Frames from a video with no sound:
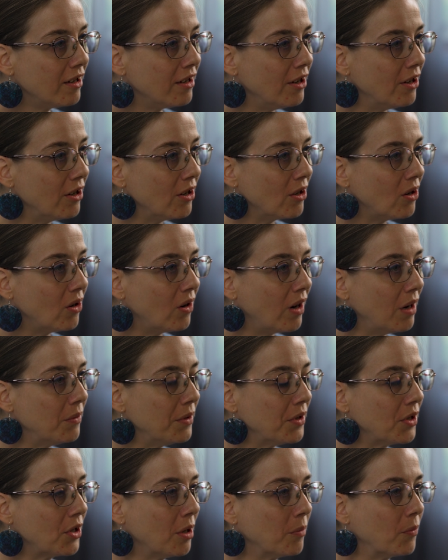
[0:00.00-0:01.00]
I
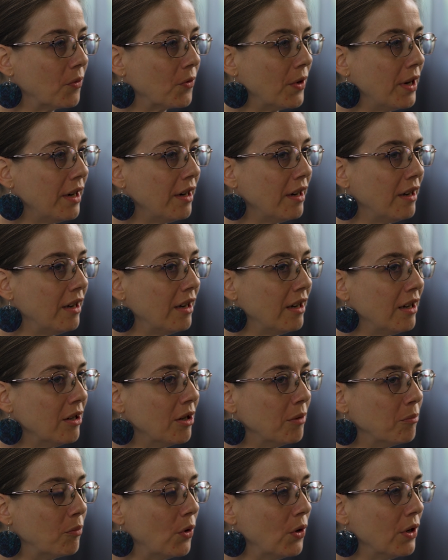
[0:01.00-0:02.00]
was up reading
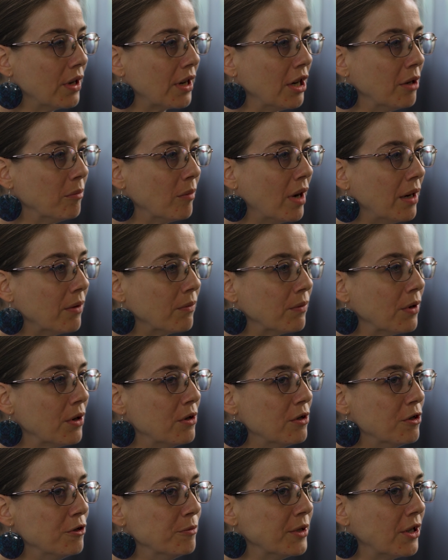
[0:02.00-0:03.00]
a book in my
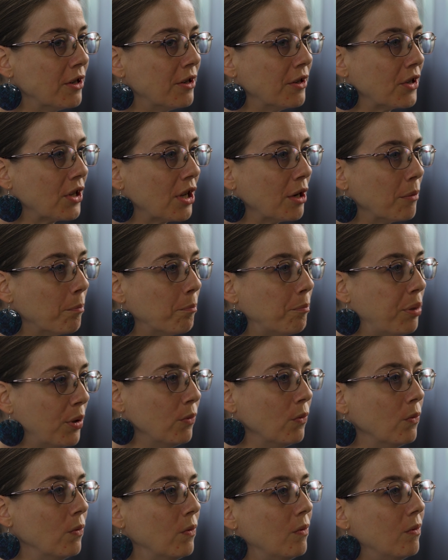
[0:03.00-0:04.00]
room and all of a sudden,
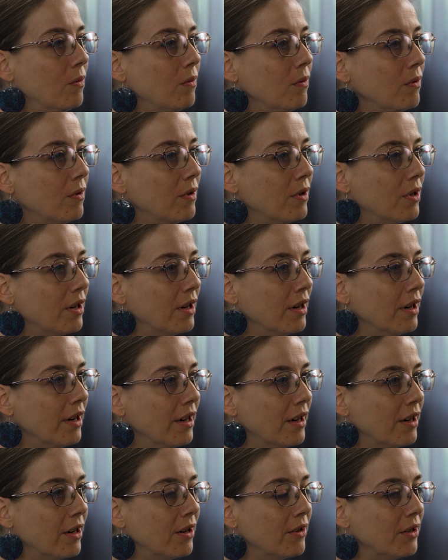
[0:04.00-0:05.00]
poof,
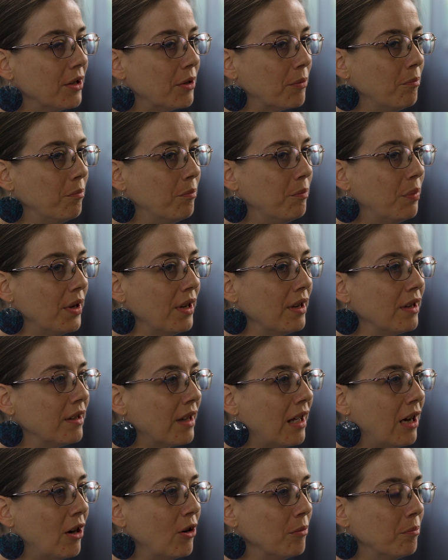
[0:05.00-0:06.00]
this big
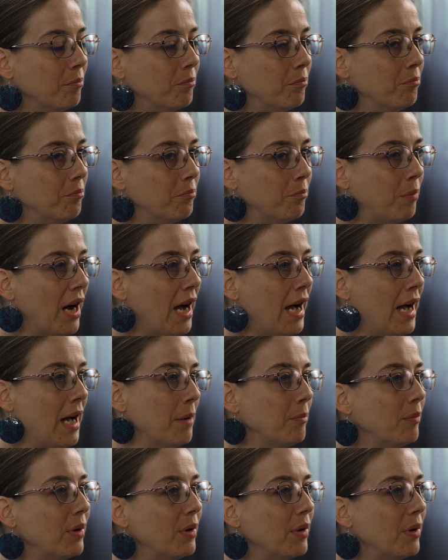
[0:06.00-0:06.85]
loud pop,